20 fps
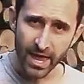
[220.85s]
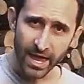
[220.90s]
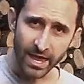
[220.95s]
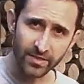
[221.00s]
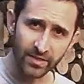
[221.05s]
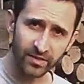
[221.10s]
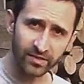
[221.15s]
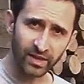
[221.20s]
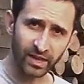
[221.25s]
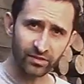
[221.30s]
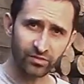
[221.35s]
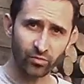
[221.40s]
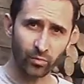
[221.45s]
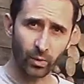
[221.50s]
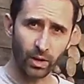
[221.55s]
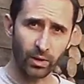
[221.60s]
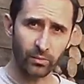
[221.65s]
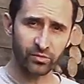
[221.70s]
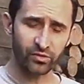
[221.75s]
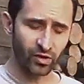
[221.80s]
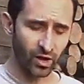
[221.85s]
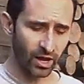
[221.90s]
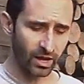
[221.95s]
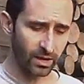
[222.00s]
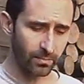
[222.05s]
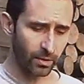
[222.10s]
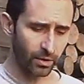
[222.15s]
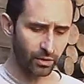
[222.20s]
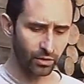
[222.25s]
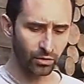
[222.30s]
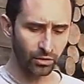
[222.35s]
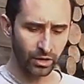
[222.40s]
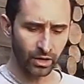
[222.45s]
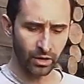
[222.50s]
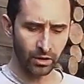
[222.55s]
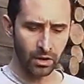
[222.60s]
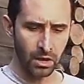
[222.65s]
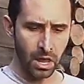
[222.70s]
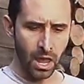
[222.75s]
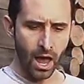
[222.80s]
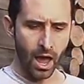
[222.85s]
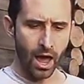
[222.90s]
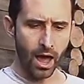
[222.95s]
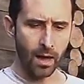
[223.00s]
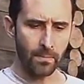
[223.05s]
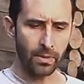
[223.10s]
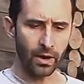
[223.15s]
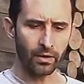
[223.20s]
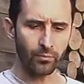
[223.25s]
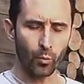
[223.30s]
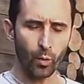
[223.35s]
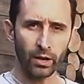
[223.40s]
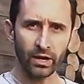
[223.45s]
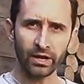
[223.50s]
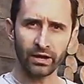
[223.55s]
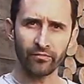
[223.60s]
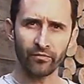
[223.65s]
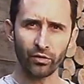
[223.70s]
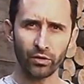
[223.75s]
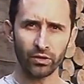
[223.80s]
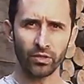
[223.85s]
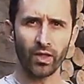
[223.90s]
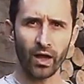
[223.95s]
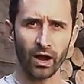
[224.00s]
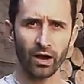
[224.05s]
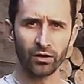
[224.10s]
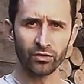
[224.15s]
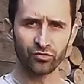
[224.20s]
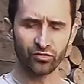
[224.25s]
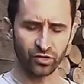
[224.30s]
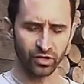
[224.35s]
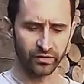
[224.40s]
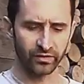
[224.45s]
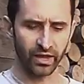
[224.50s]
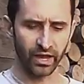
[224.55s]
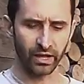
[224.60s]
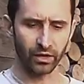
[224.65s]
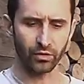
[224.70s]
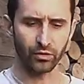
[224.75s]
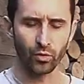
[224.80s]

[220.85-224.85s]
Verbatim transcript: And this gets to what I was talking about earlier about wanting a very large container.